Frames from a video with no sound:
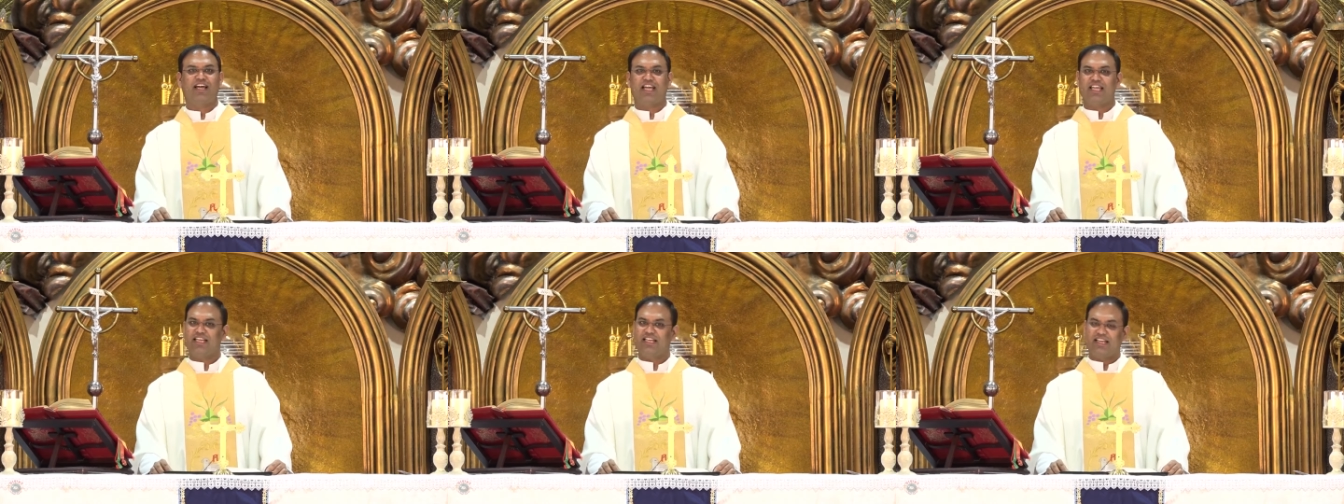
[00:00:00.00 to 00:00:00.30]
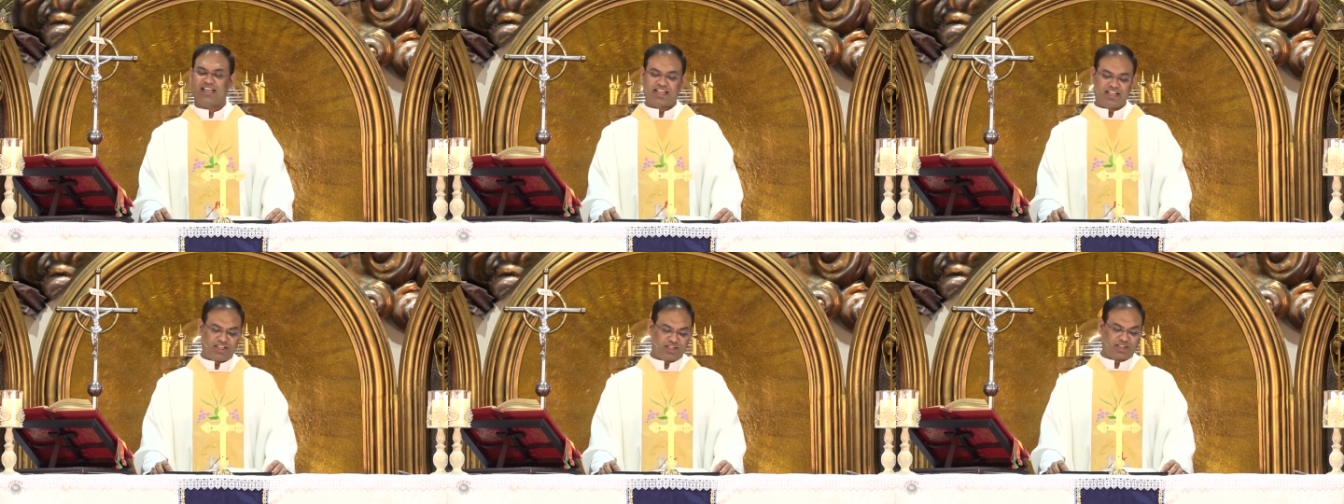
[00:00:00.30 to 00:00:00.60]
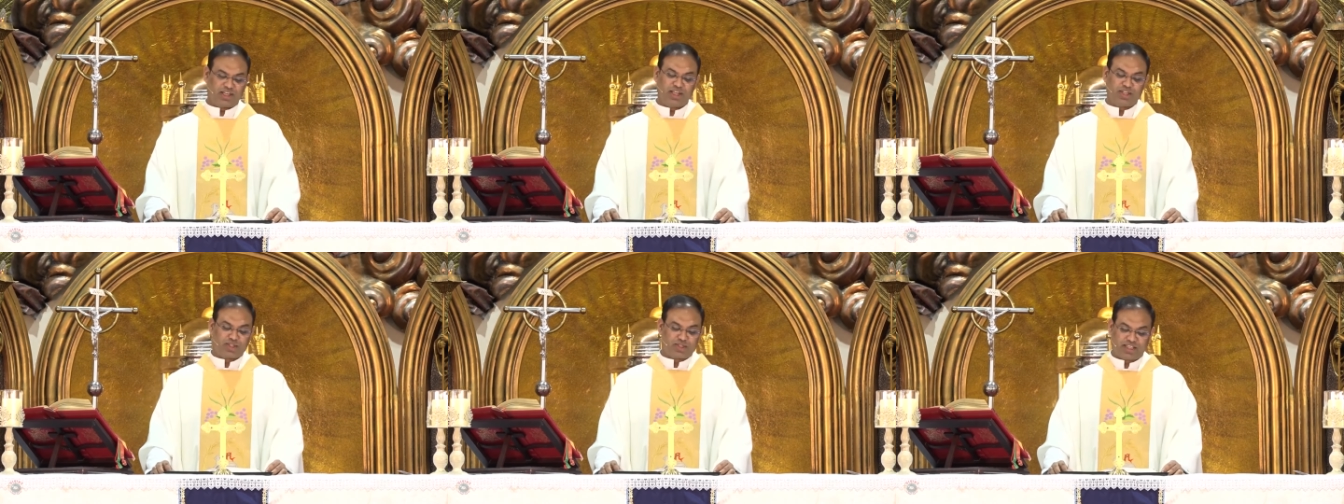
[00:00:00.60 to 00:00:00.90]
I re-
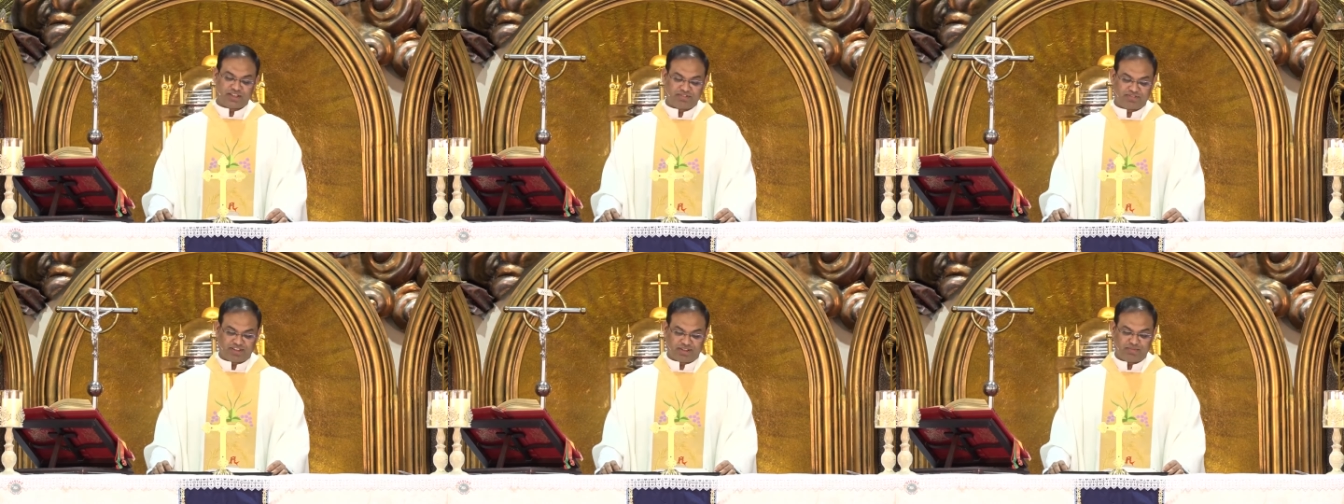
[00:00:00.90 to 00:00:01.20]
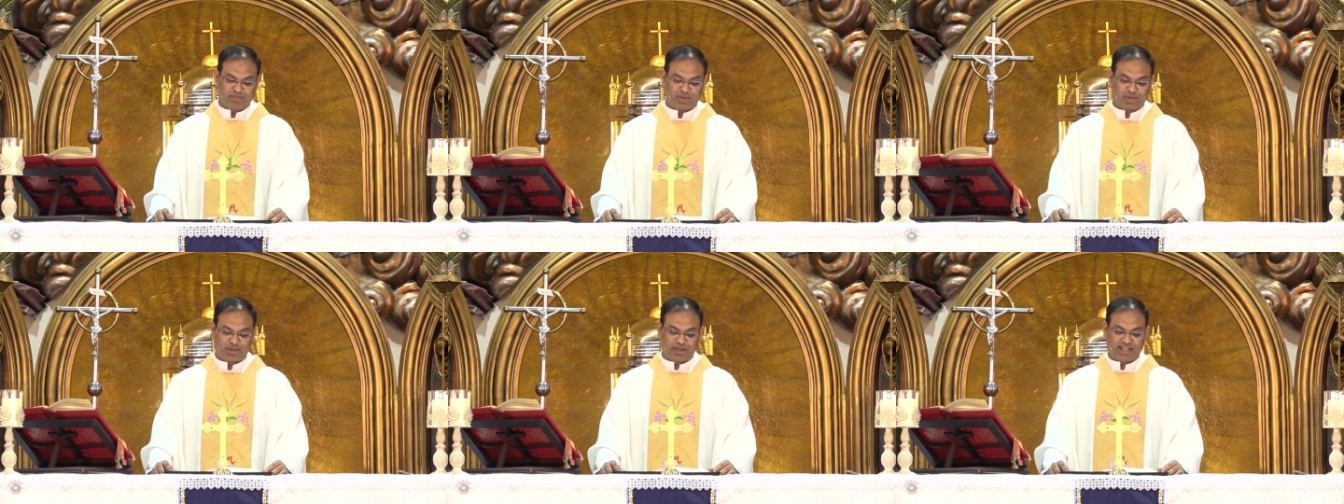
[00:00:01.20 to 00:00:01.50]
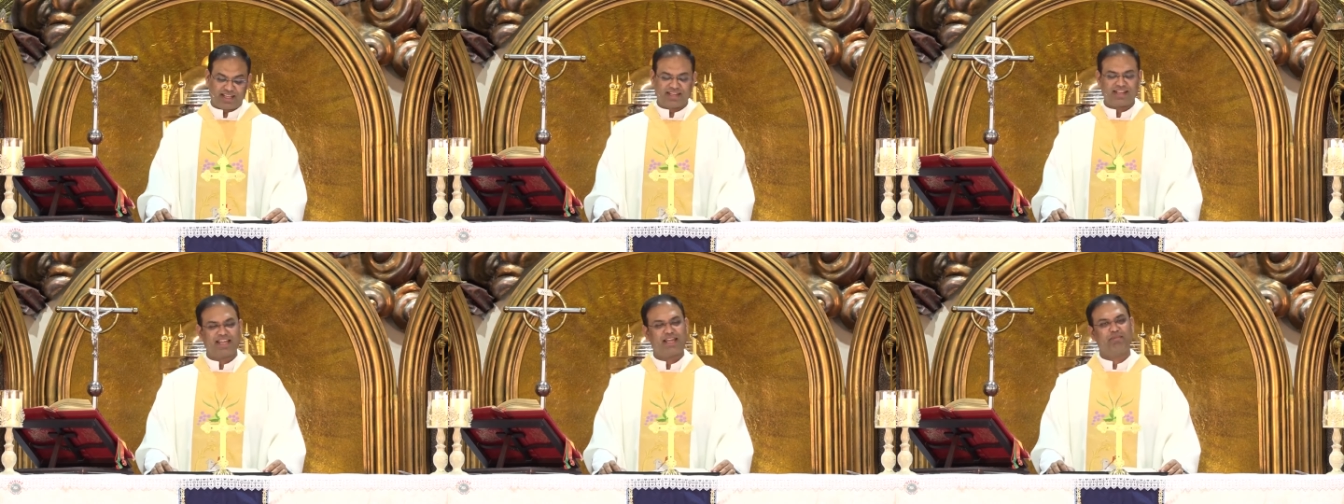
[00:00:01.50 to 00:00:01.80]
reached there
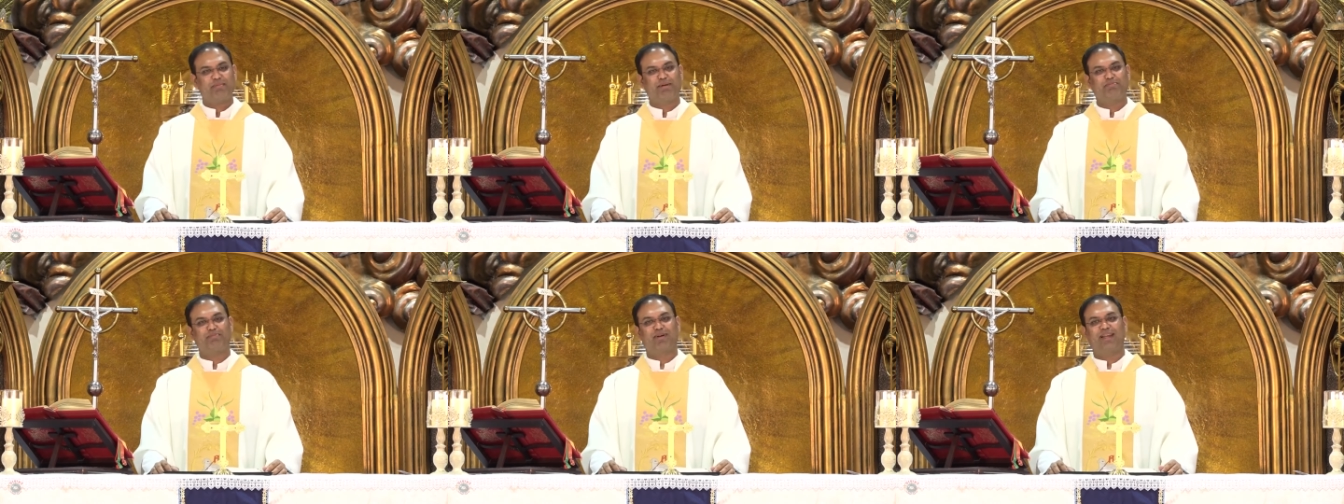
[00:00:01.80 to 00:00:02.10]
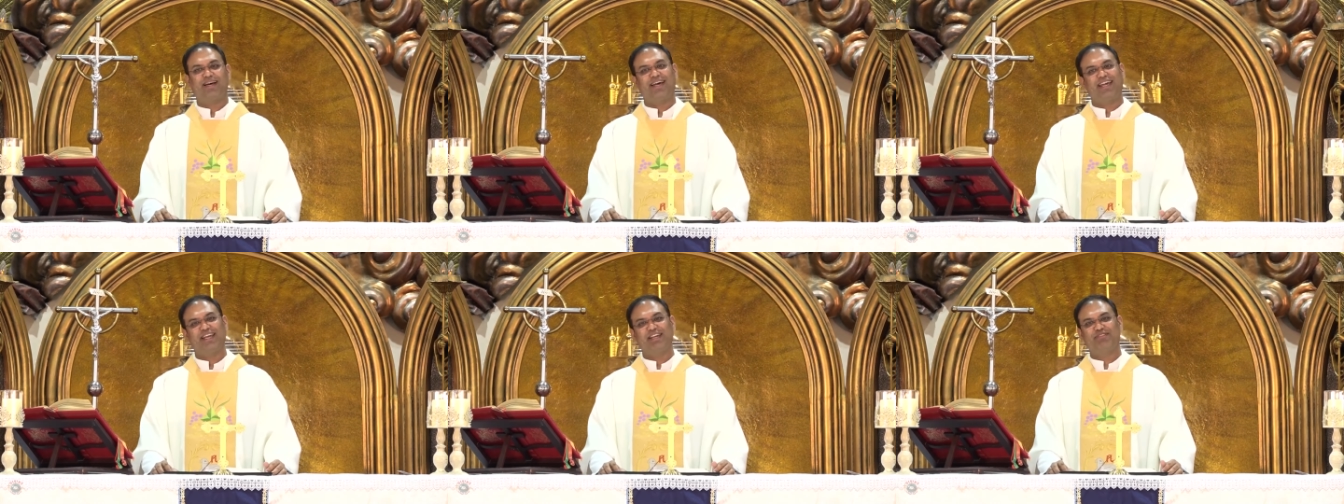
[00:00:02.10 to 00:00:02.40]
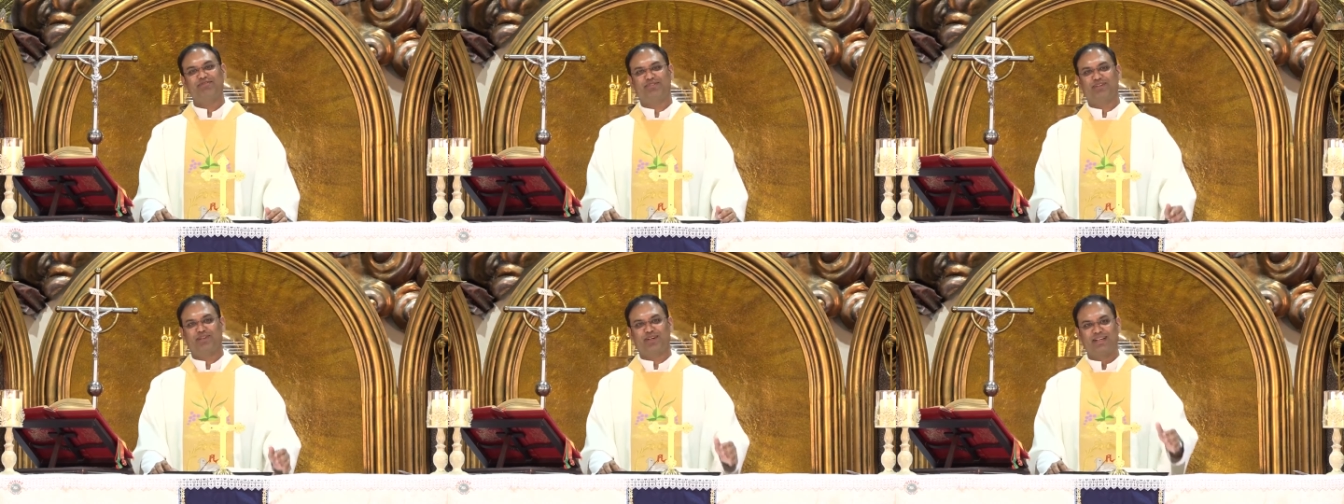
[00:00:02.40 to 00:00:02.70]
February, and I am
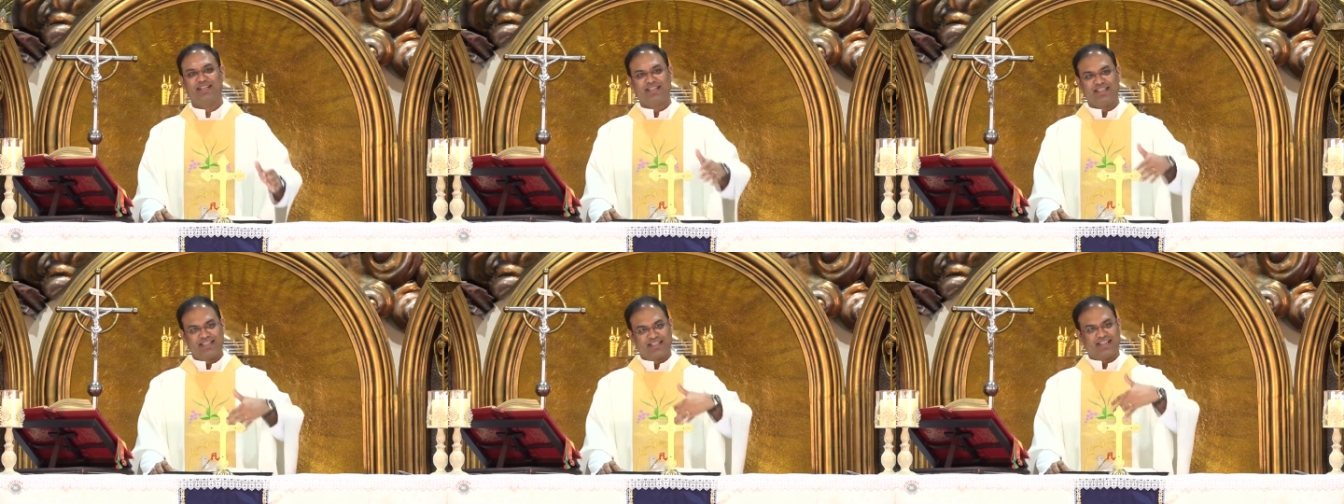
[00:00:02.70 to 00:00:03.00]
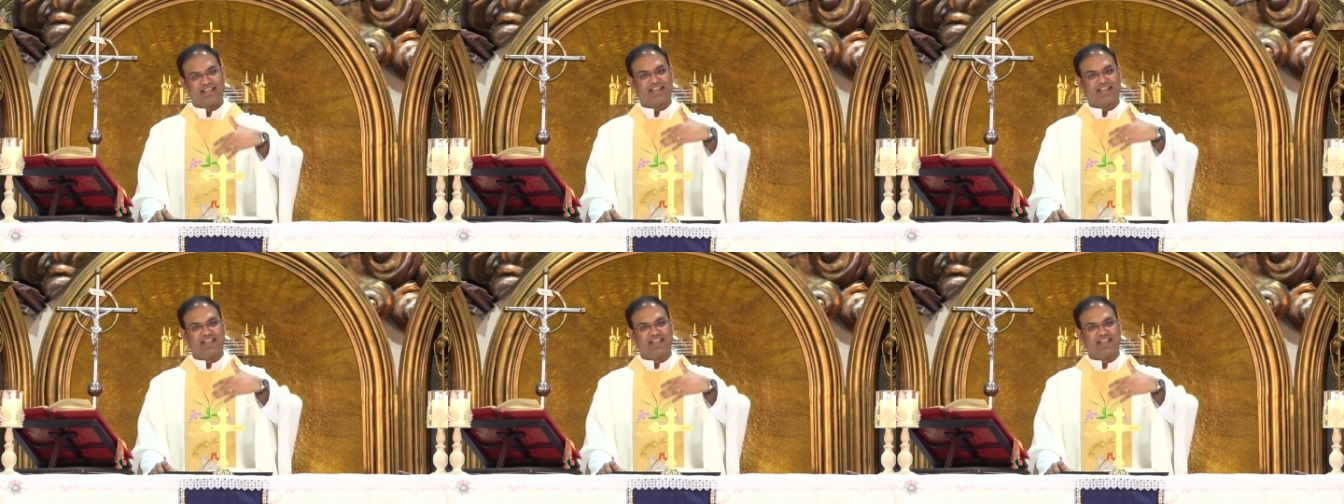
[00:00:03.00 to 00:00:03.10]
applying for